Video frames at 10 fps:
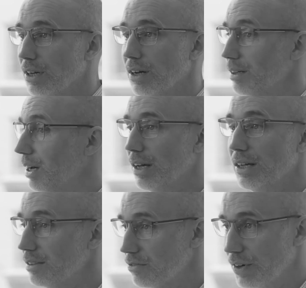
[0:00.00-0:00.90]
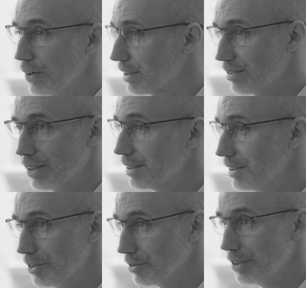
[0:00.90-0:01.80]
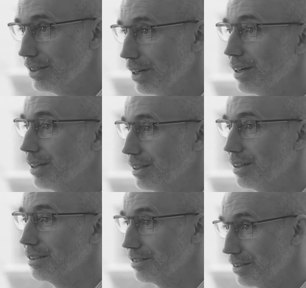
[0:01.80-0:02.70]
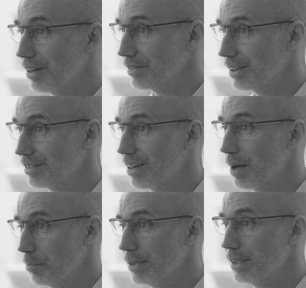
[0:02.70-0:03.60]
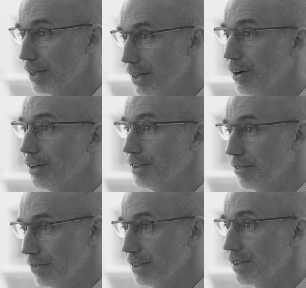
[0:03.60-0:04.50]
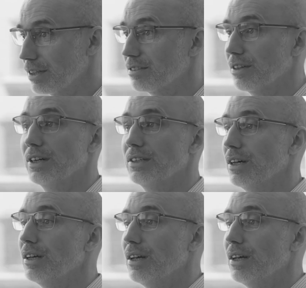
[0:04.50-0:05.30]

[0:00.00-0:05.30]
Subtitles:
Yeah, it's very exciting to see the stuff that is happening on the fintech side.